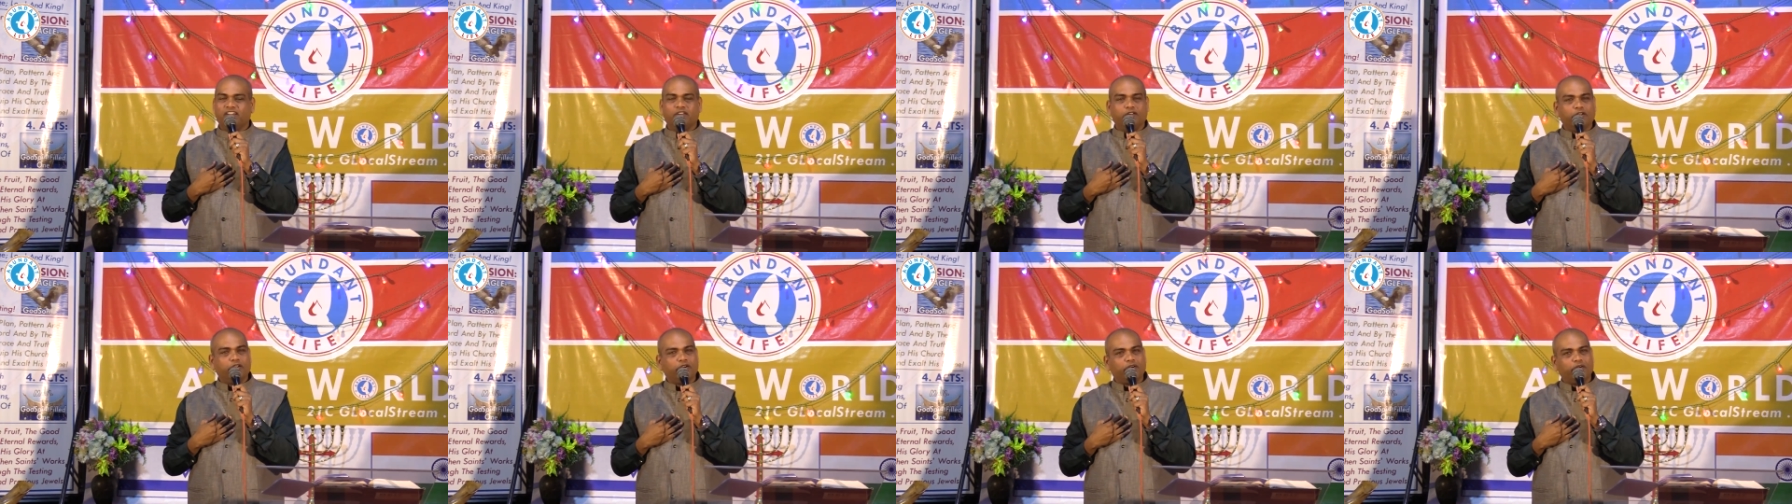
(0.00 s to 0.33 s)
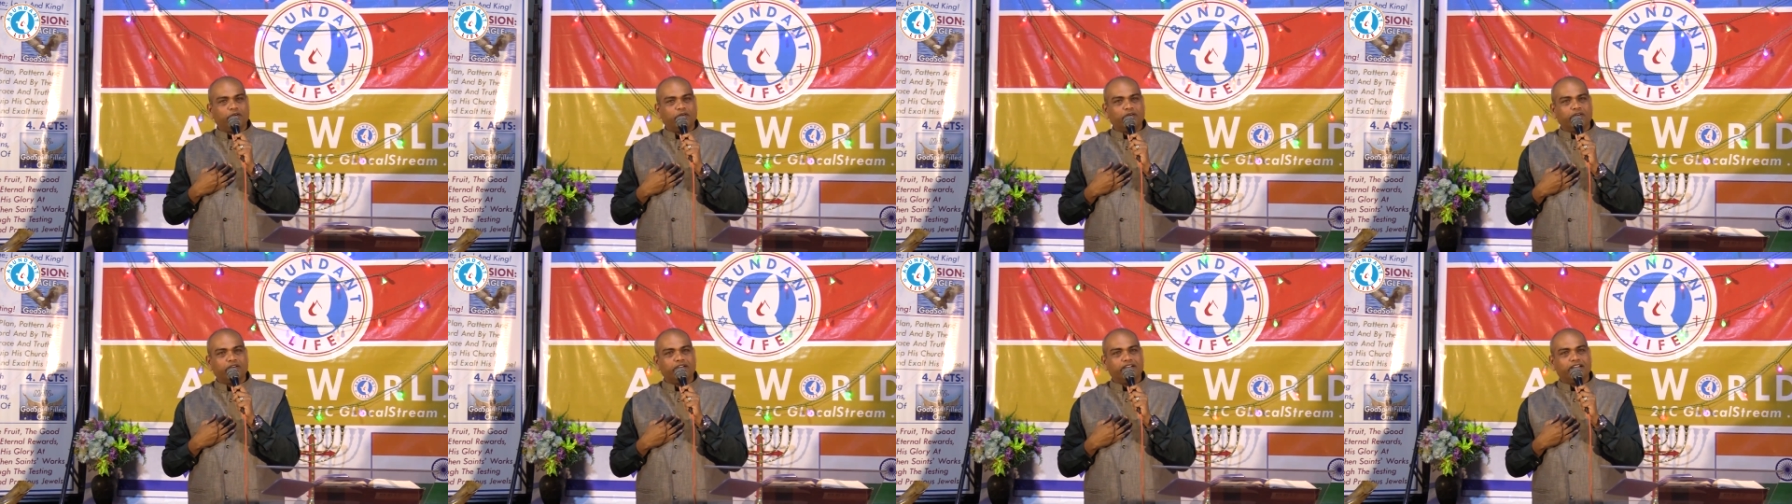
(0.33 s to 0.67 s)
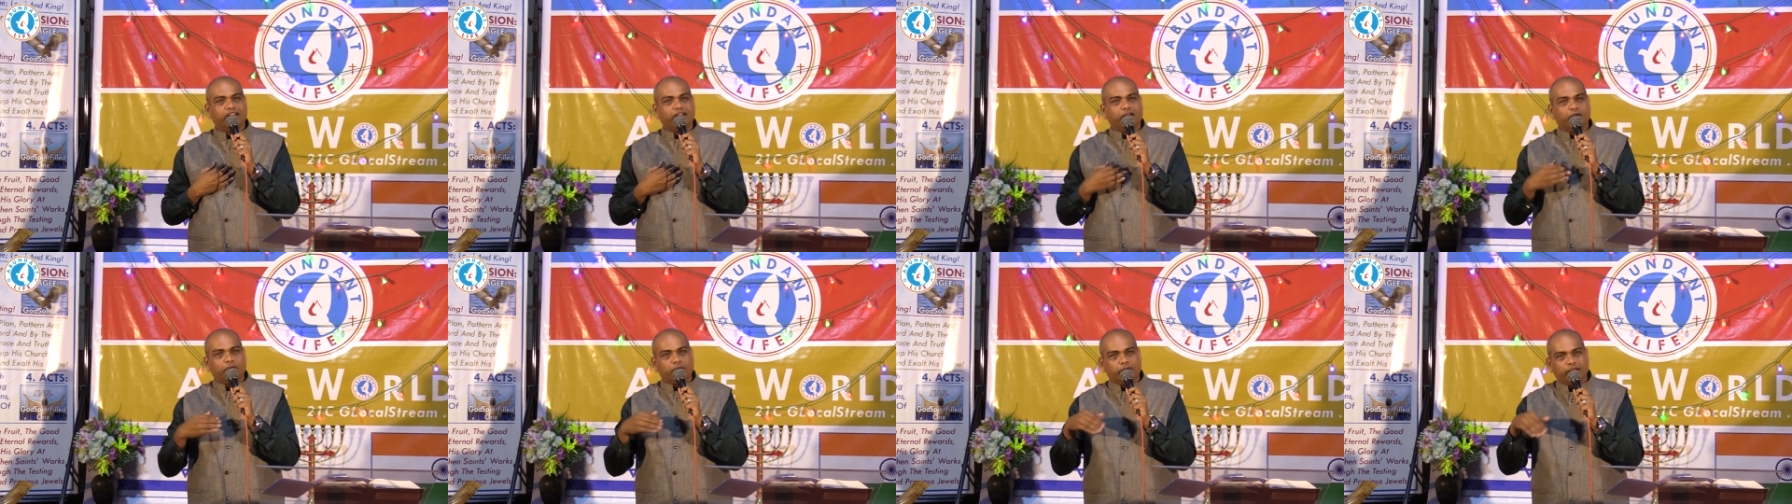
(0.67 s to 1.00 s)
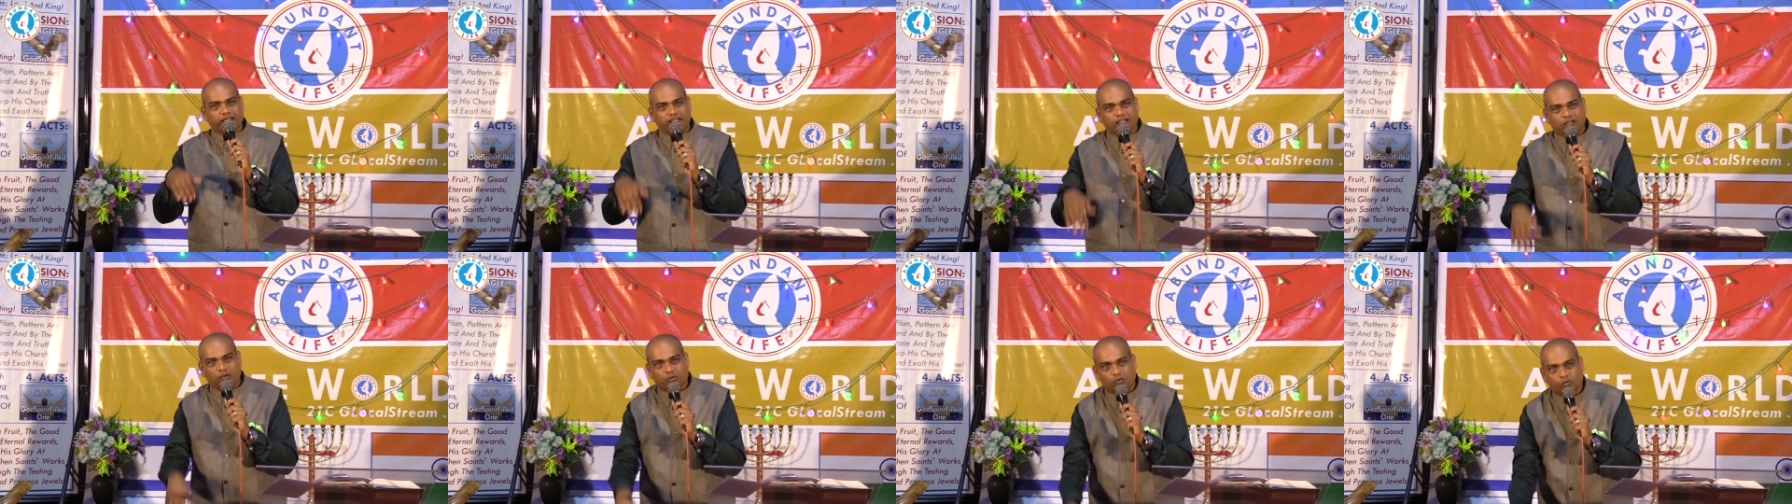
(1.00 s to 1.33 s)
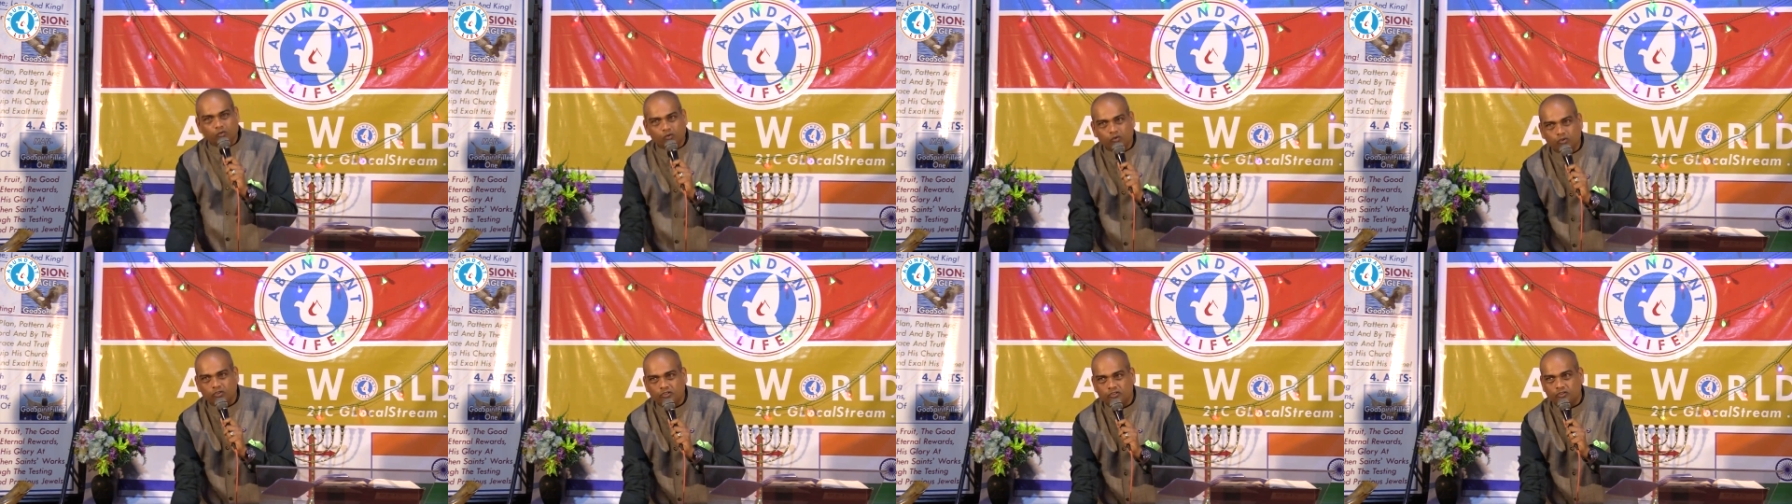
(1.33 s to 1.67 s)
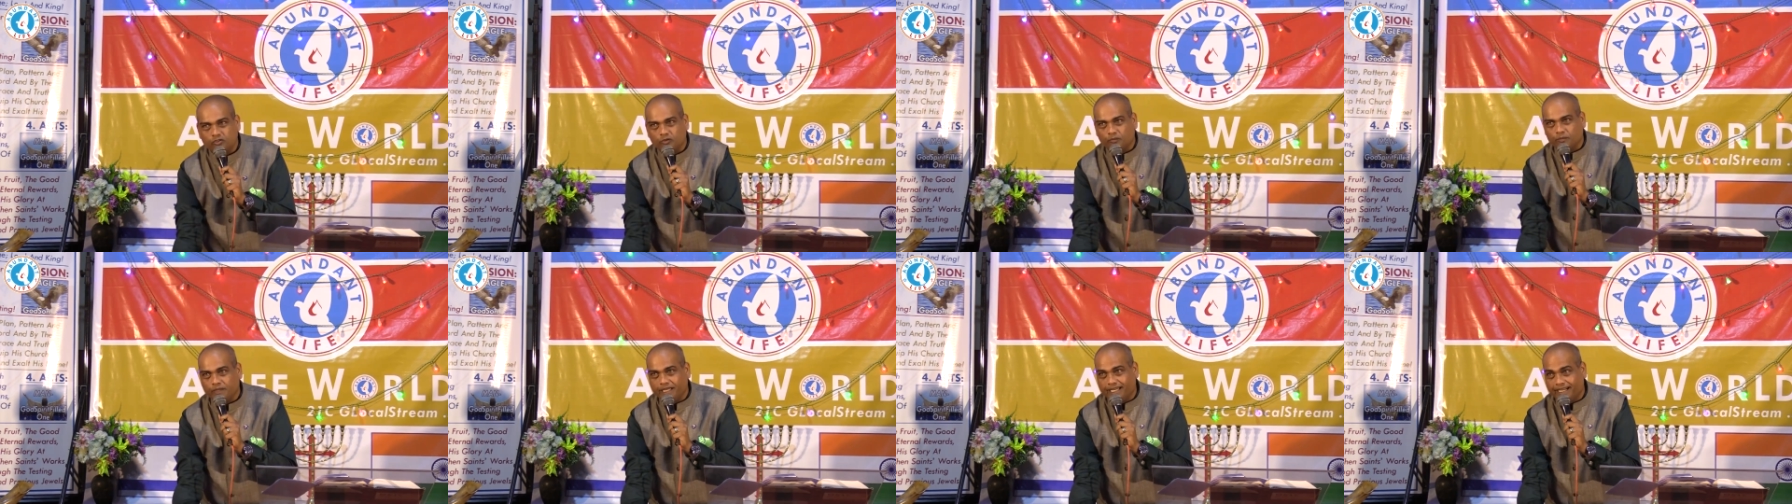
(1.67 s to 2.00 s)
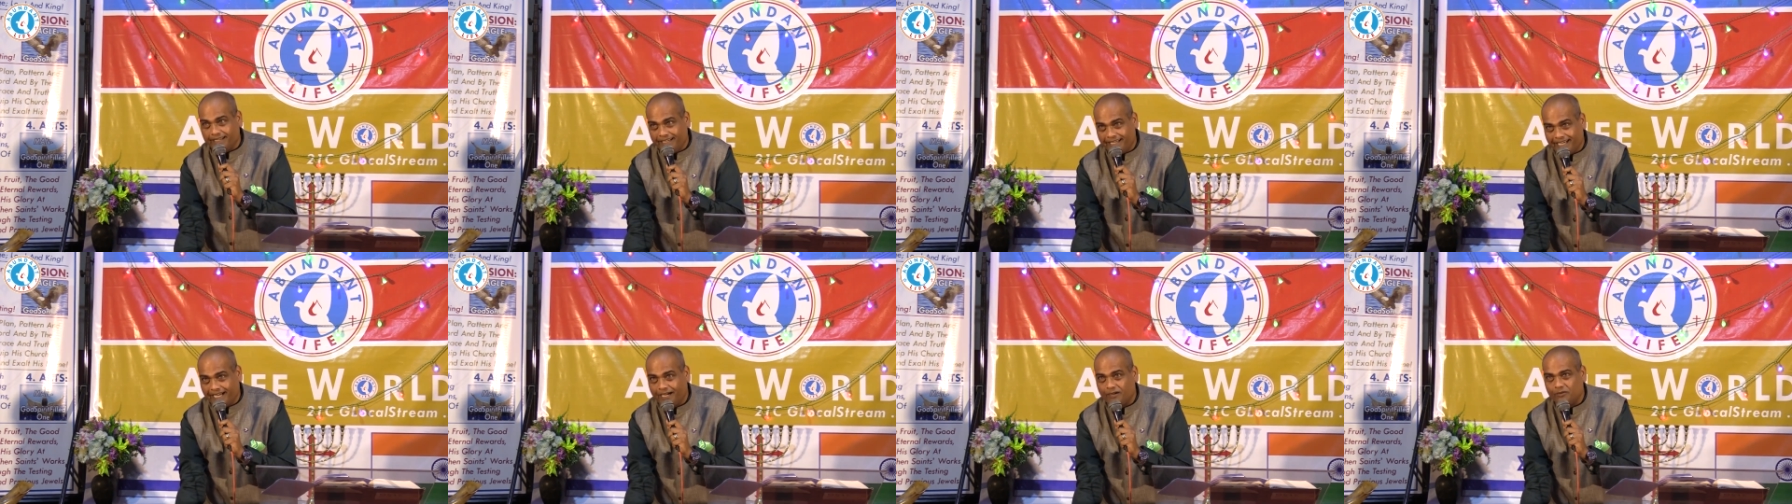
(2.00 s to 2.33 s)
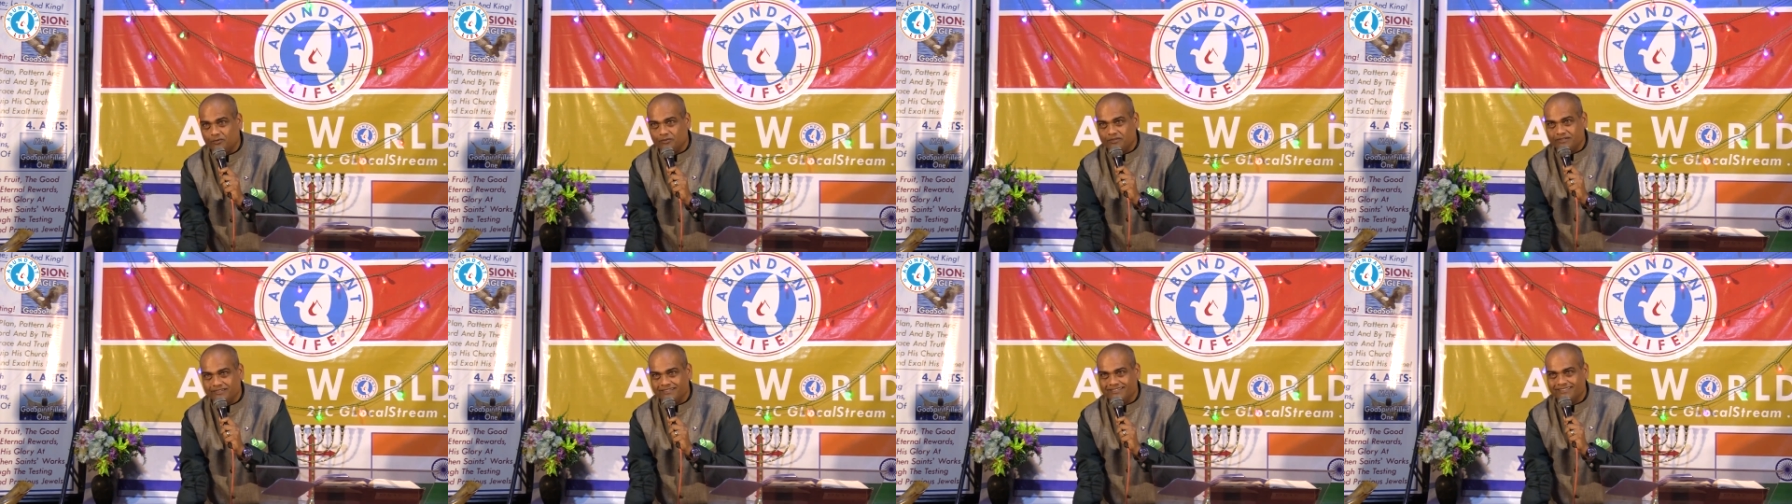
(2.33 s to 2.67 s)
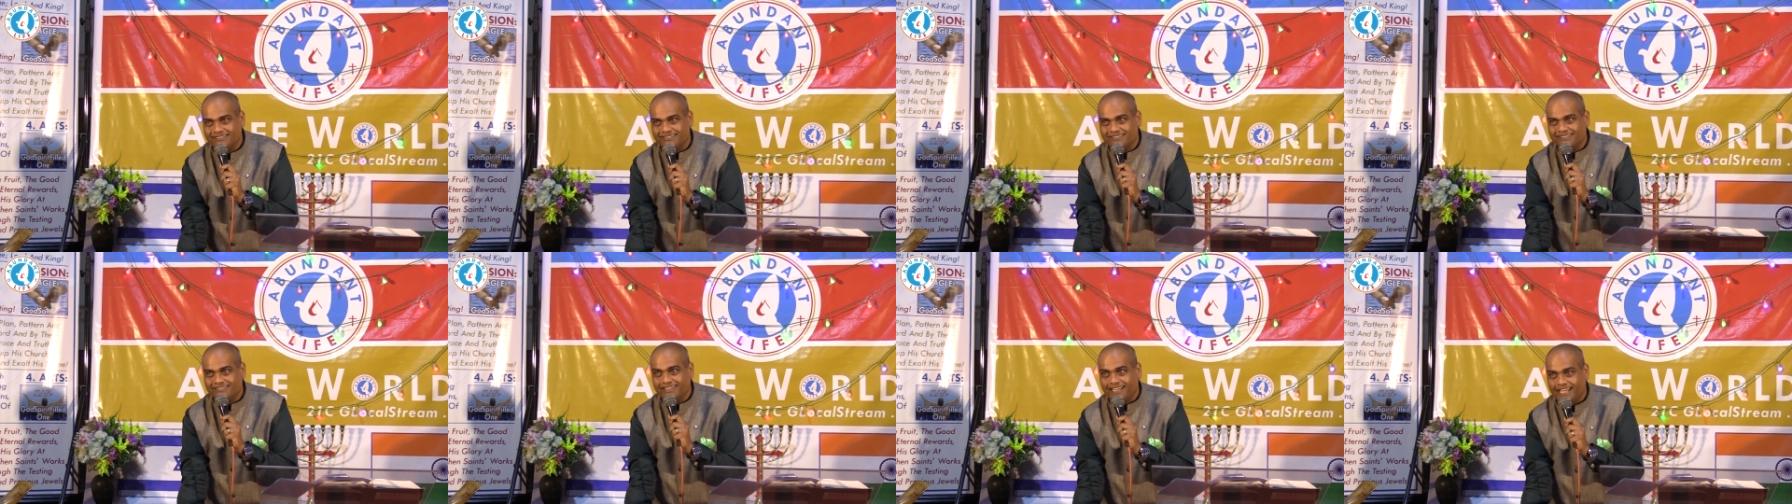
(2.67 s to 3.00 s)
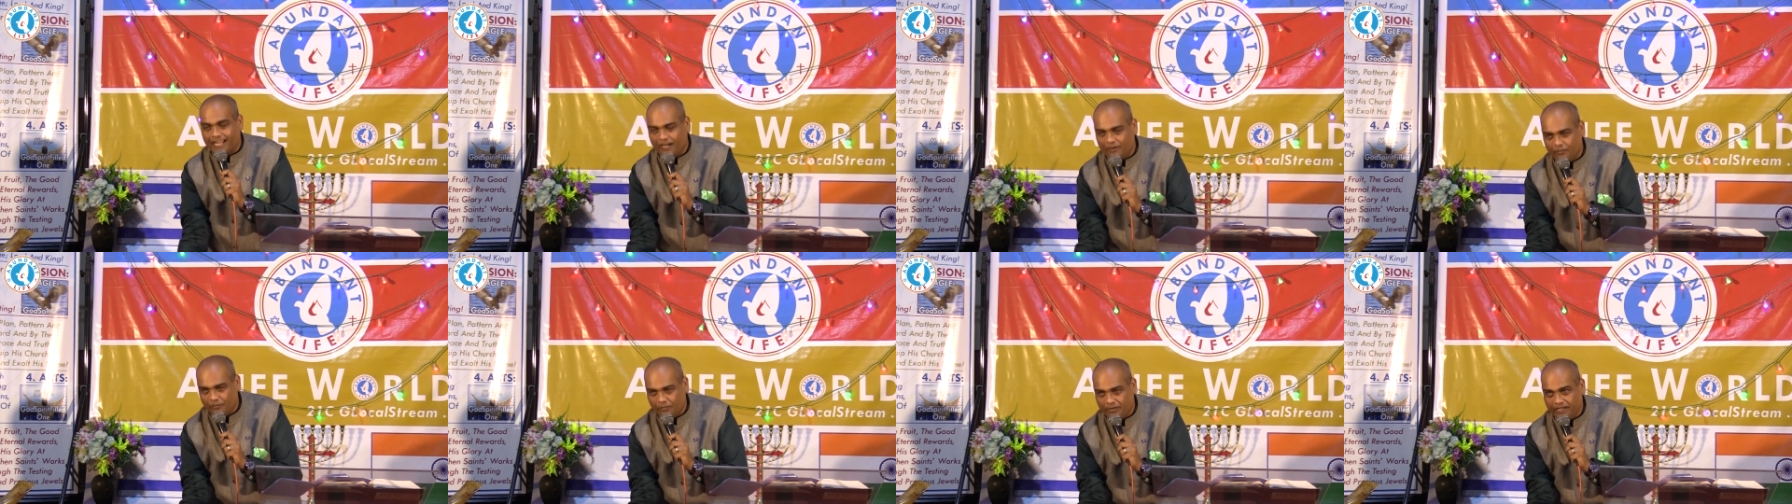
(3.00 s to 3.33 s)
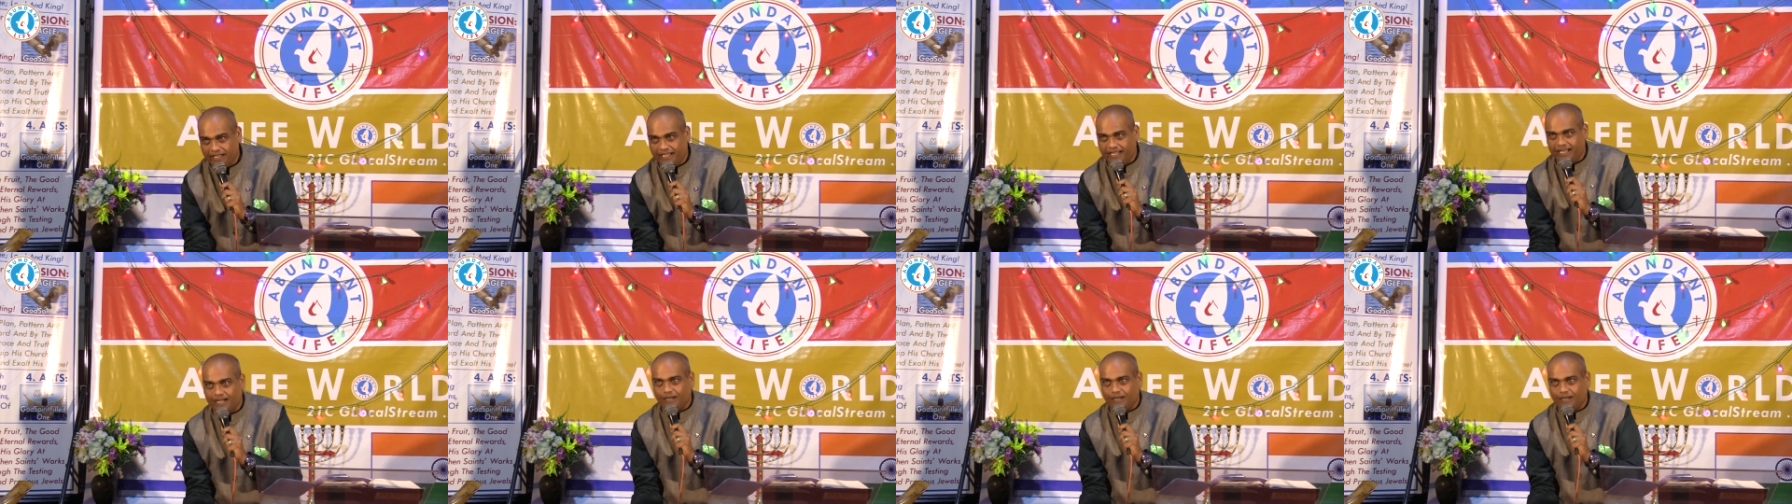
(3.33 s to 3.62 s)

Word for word: No, we are the root, so we are down, and we